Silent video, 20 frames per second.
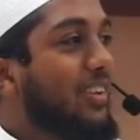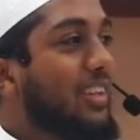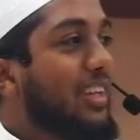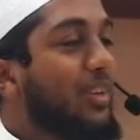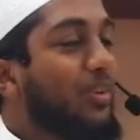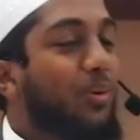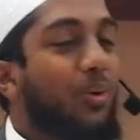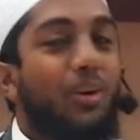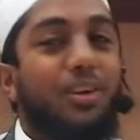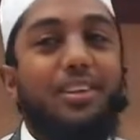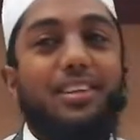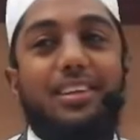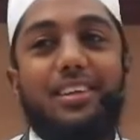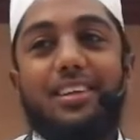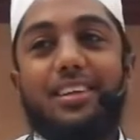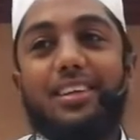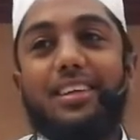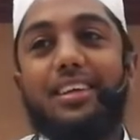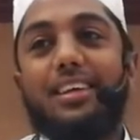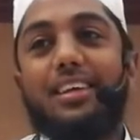hood.
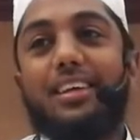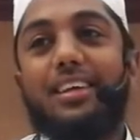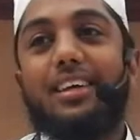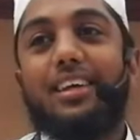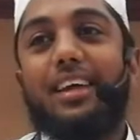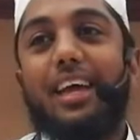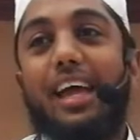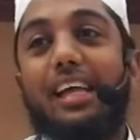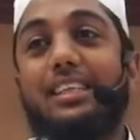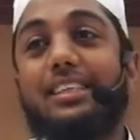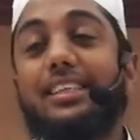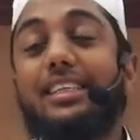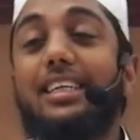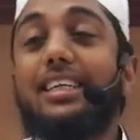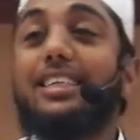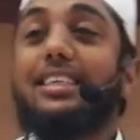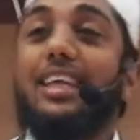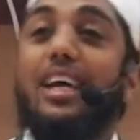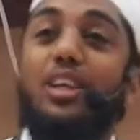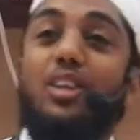And
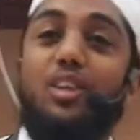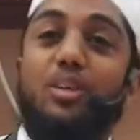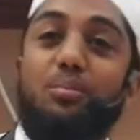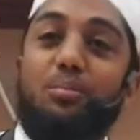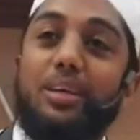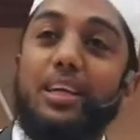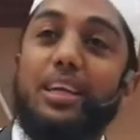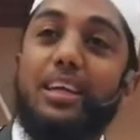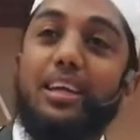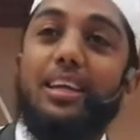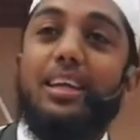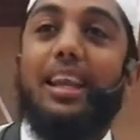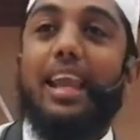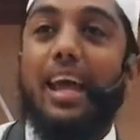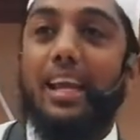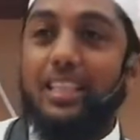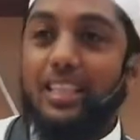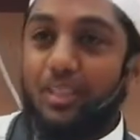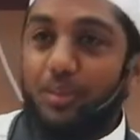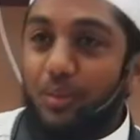she's going to be,
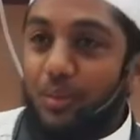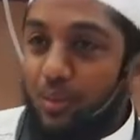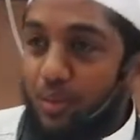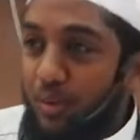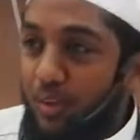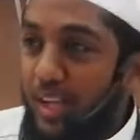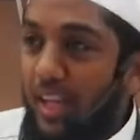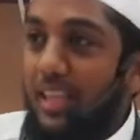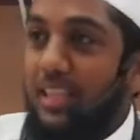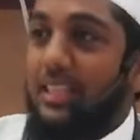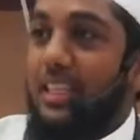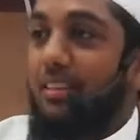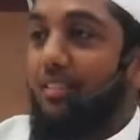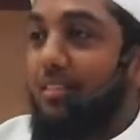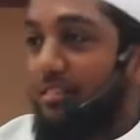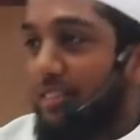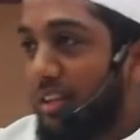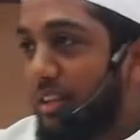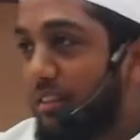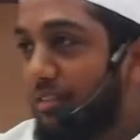like she went to carry stuff in
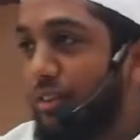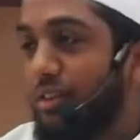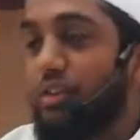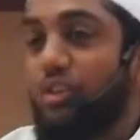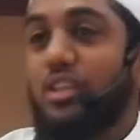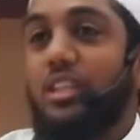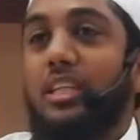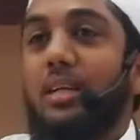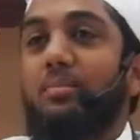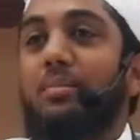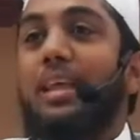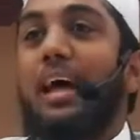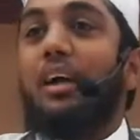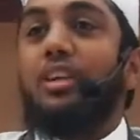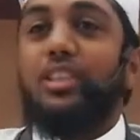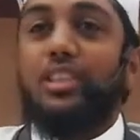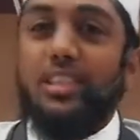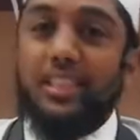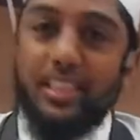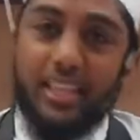front of Rasulullah, now
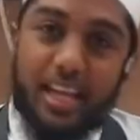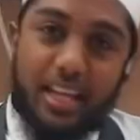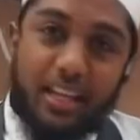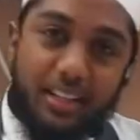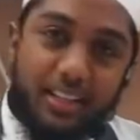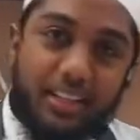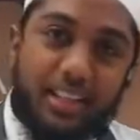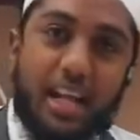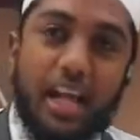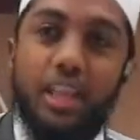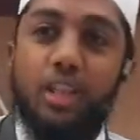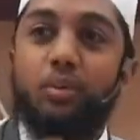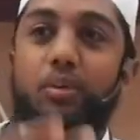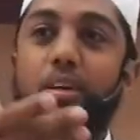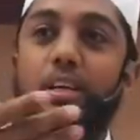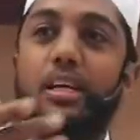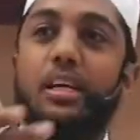she's going to carry it in the other way.